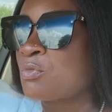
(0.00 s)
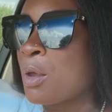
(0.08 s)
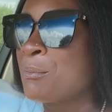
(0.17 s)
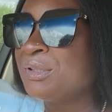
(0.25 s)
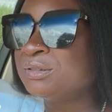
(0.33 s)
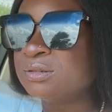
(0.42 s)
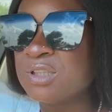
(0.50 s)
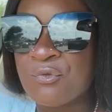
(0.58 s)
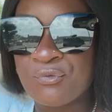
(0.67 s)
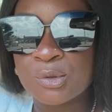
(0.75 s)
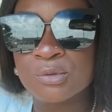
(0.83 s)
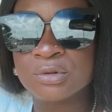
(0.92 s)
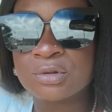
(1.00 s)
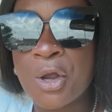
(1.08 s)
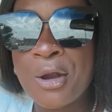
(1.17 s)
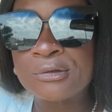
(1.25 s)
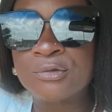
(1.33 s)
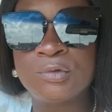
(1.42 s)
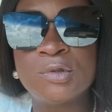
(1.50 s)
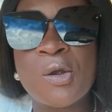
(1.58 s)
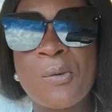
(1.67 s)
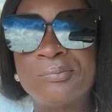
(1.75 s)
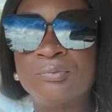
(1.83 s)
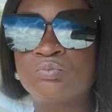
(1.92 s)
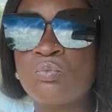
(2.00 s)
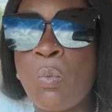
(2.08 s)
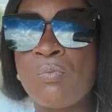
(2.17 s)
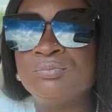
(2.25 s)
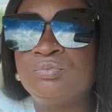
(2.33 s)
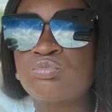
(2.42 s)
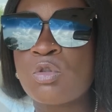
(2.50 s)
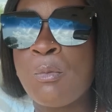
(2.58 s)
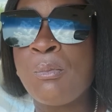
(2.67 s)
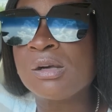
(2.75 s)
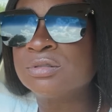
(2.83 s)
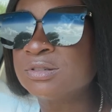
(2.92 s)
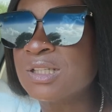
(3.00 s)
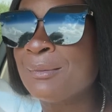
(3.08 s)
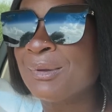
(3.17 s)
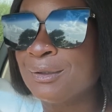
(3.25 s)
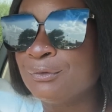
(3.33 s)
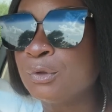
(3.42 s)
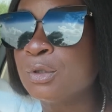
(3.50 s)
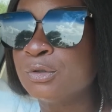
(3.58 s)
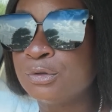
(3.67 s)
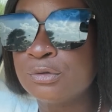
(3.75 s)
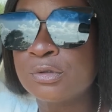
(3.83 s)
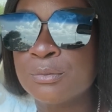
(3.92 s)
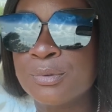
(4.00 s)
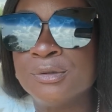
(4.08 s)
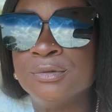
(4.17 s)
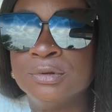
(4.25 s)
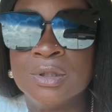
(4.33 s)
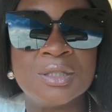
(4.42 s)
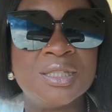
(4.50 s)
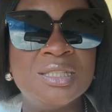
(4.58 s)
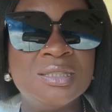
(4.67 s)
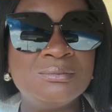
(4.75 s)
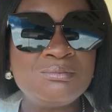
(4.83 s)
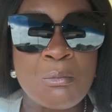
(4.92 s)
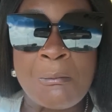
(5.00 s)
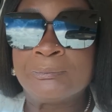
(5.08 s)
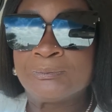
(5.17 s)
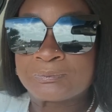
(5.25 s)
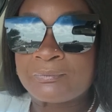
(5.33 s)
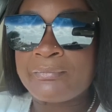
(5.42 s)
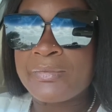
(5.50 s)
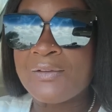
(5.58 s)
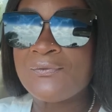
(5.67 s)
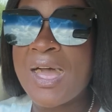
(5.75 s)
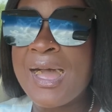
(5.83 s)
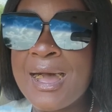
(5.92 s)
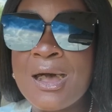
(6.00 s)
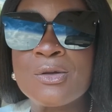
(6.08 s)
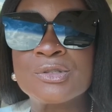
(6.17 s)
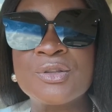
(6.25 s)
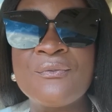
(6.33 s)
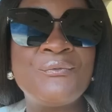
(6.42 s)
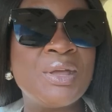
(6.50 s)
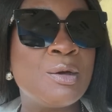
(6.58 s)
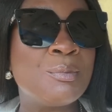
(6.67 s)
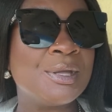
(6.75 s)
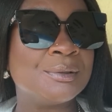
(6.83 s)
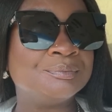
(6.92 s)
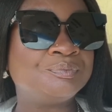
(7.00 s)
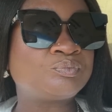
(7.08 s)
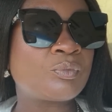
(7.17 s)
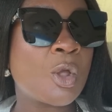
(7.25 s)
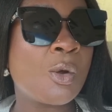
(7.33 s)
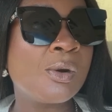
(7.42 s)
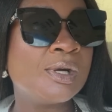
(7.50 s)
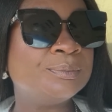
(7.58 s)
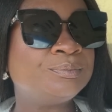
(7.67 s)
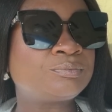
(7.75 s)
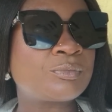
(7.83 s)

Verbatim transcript: being an influencer, you're, most of the time, like if you're a YouTuber, you're in the house filming, or,